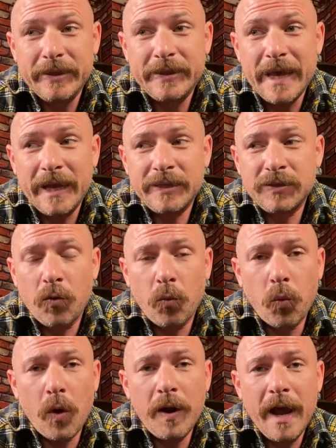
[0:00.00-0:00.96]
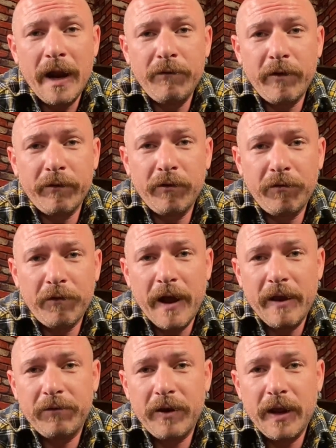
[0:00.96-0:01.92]
that's 1 out of every
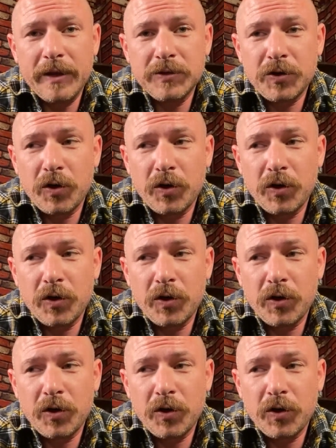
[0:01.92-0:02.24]
5 days,